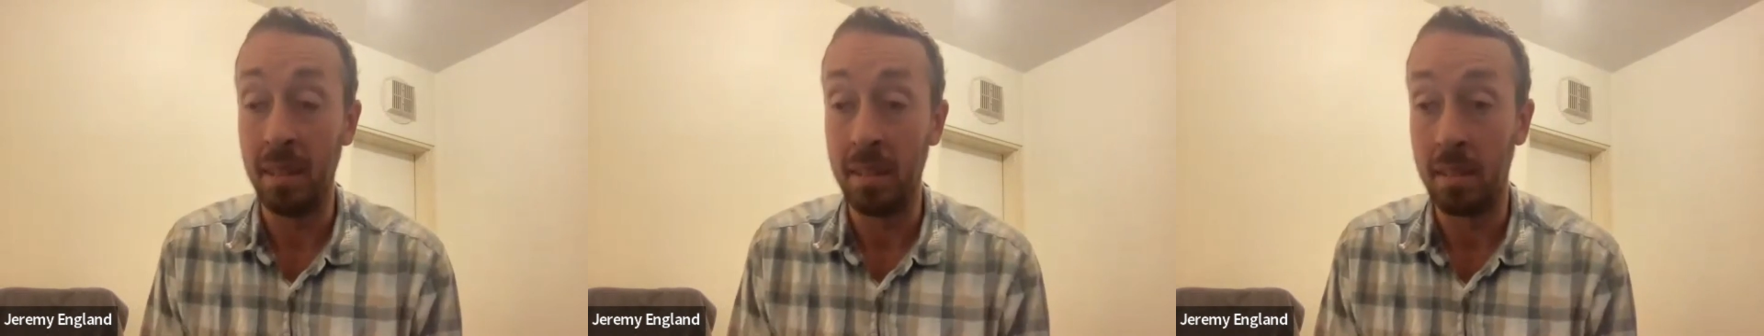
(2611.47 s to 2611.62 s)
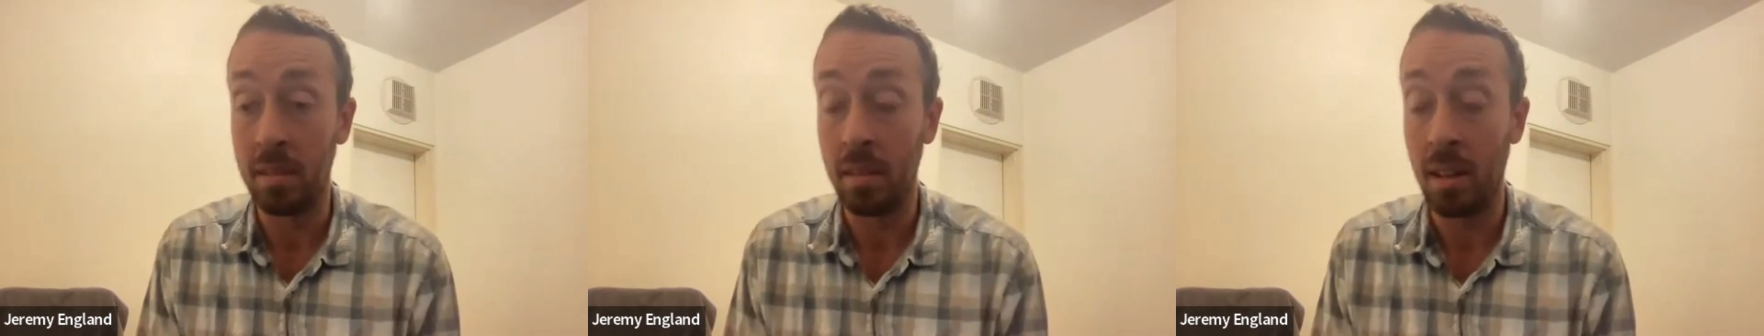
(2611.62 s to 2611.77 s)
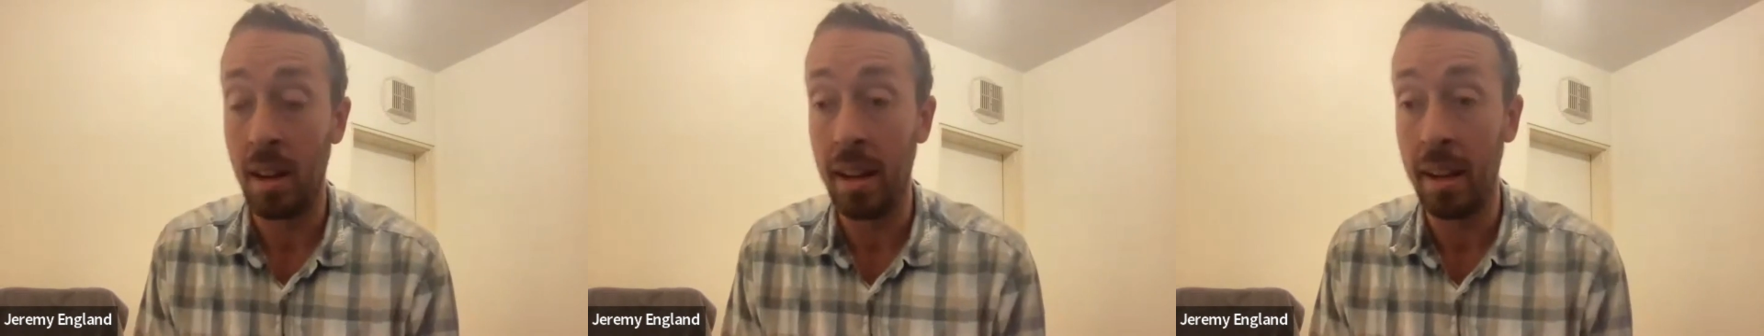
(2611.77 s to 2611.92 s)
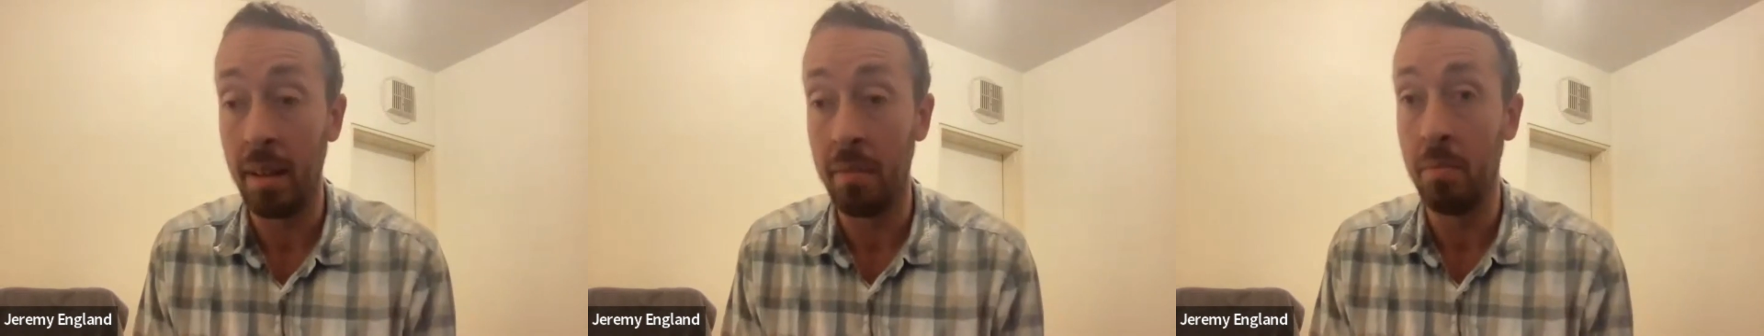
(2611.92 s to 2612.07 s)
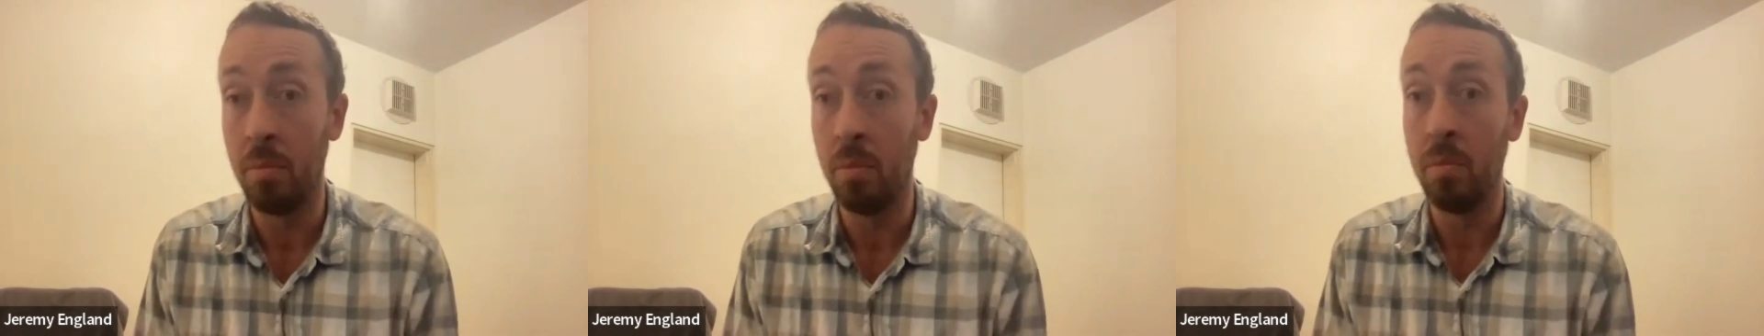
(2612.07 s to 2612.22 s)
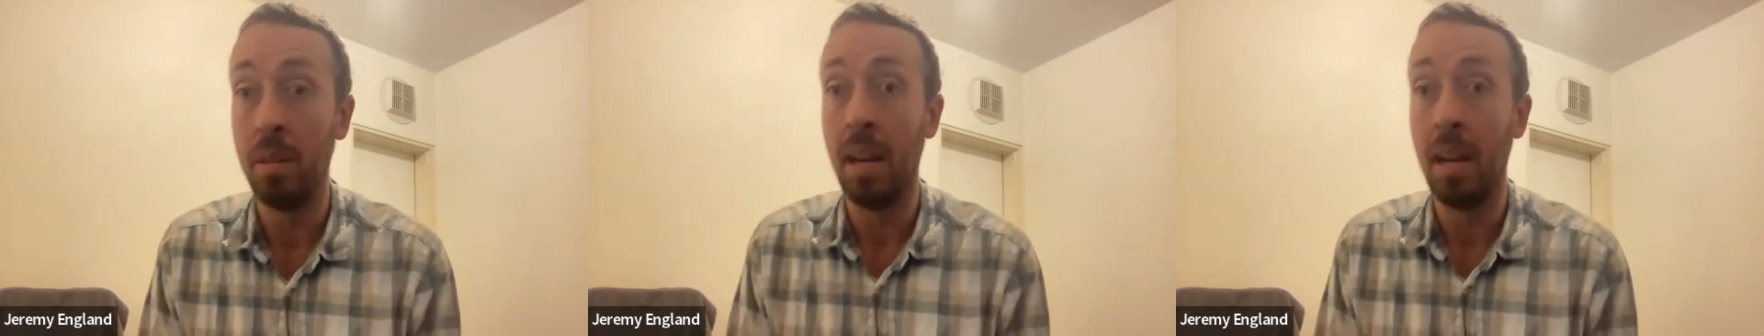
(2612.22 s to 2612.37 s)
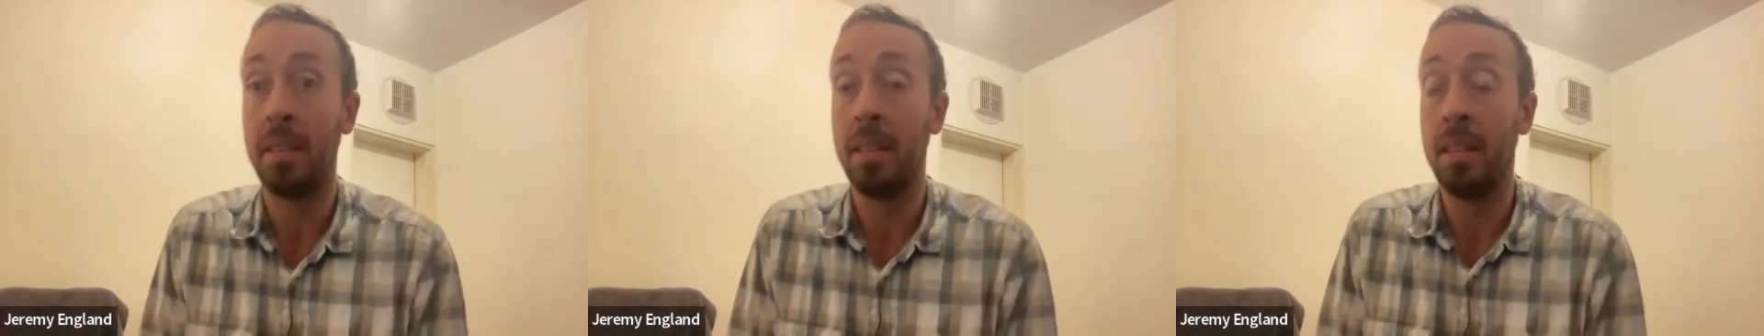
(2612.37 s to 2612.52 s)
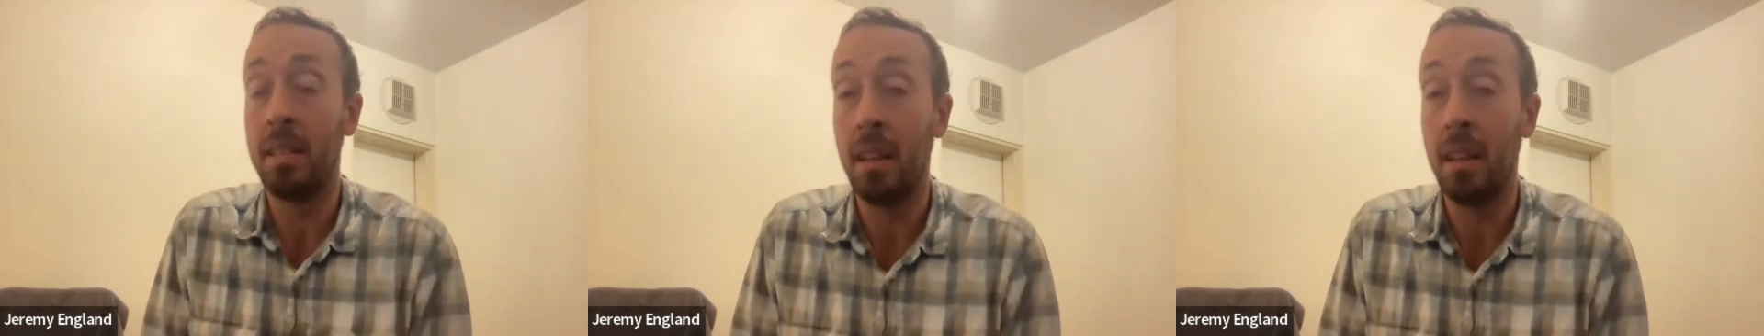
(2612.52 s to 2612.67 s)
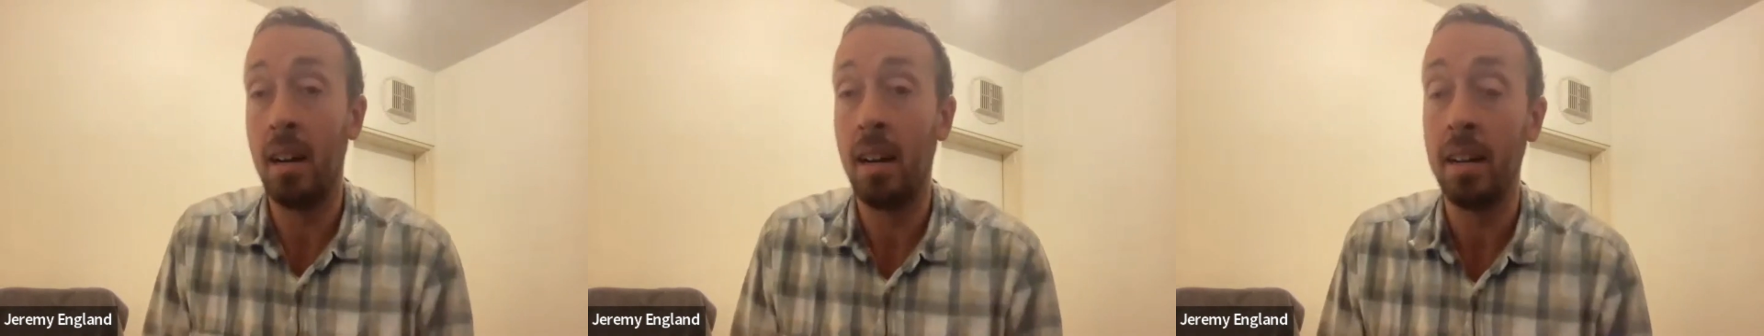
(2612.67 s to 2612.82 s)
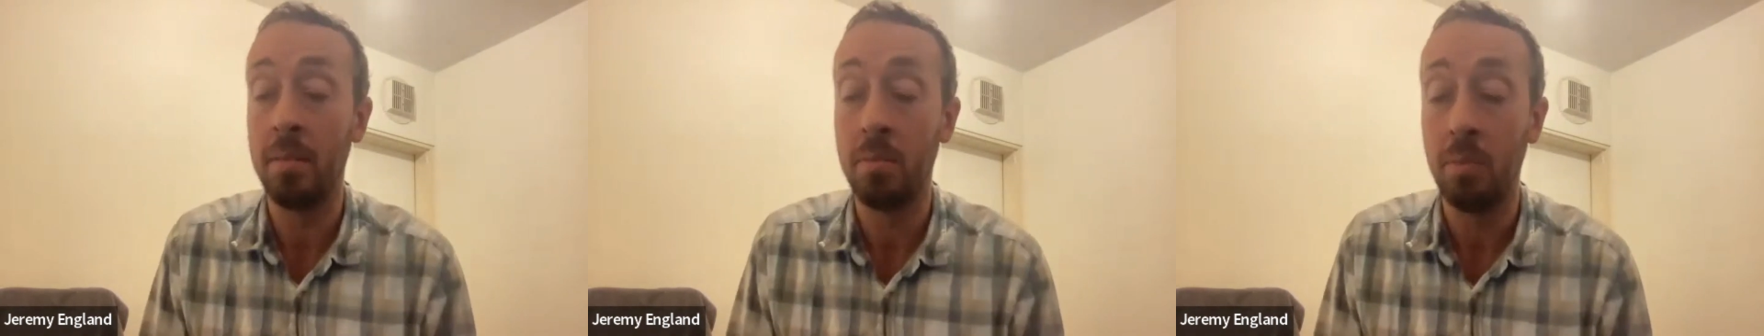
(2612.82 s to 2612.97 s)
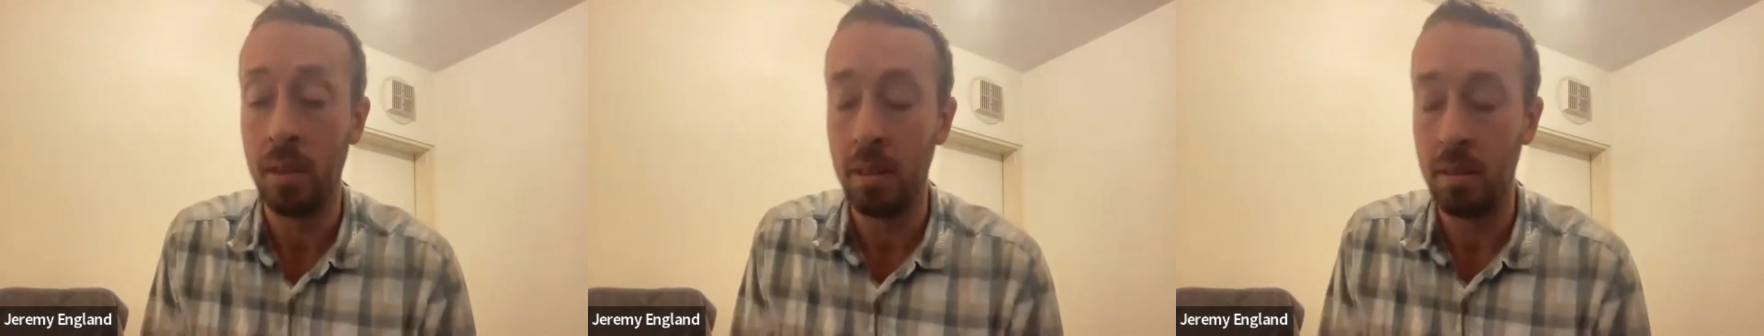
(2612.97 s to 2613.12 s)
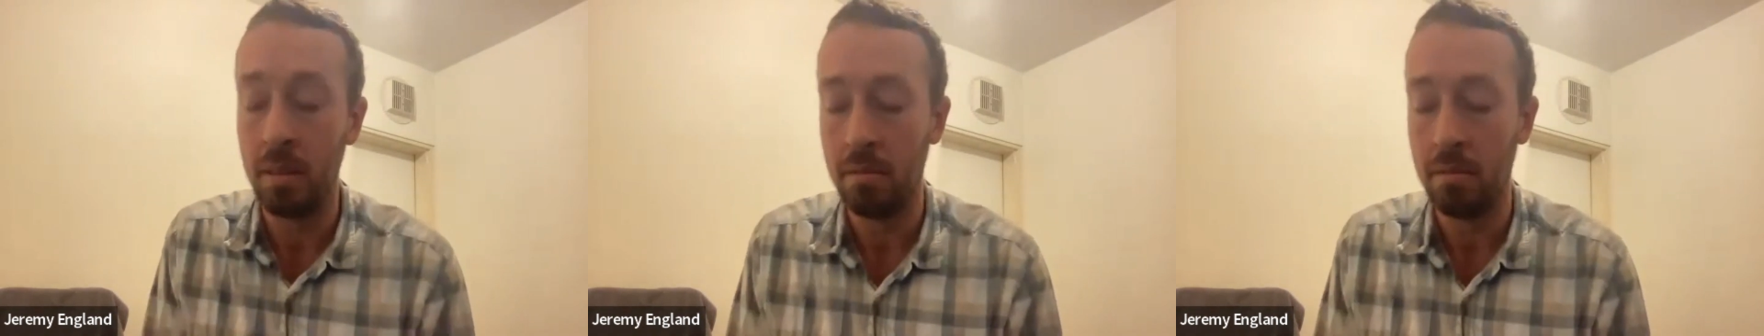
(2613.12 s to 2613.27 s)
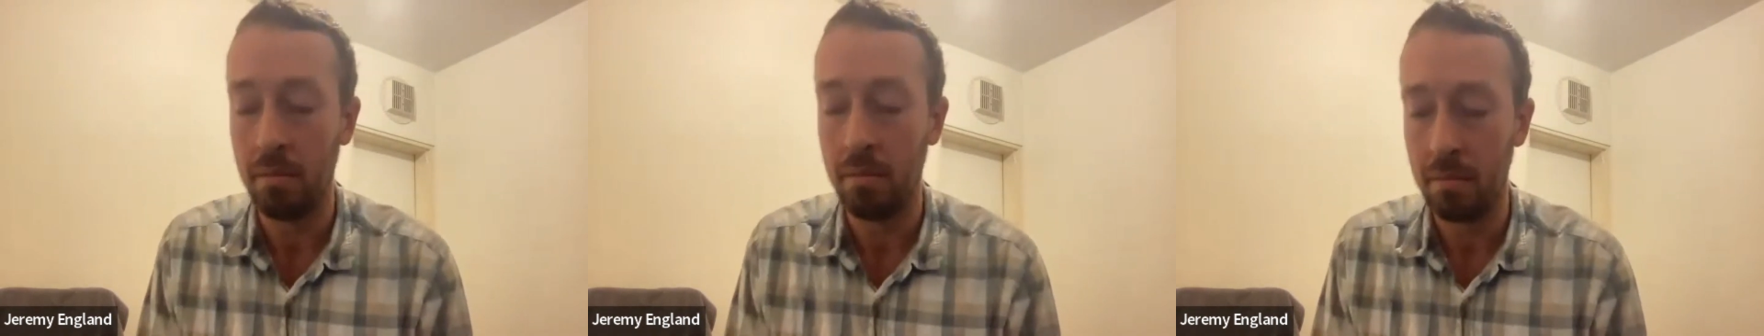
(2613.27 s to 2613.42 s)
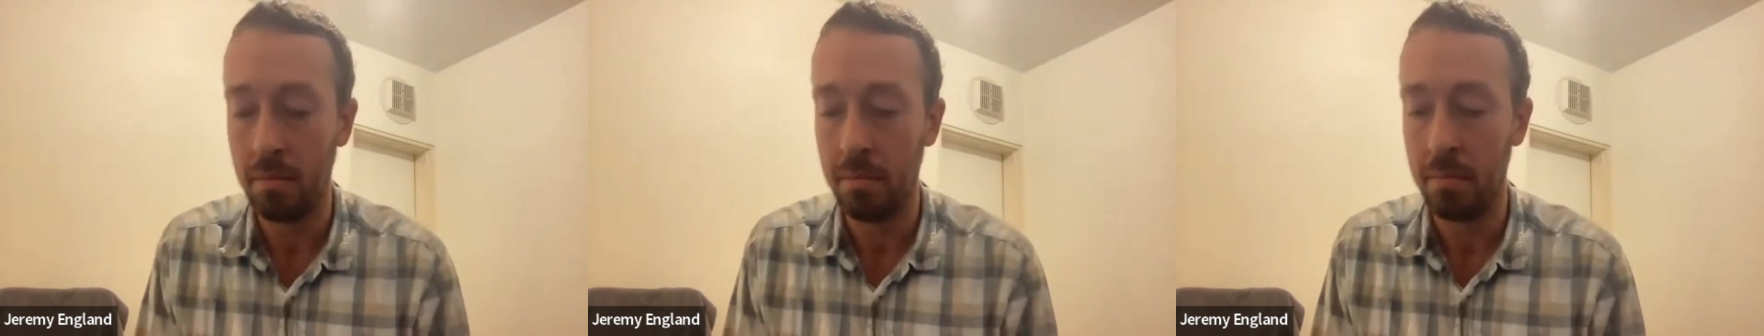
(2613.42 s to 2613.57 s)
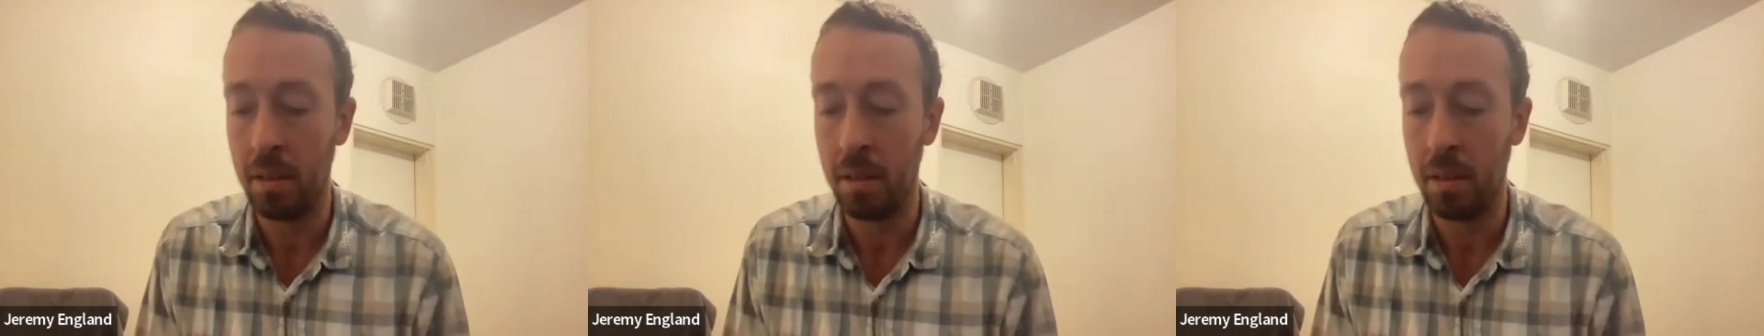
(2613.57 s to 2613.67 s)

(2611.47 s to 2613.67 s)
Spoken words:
Mitzrayim at the time when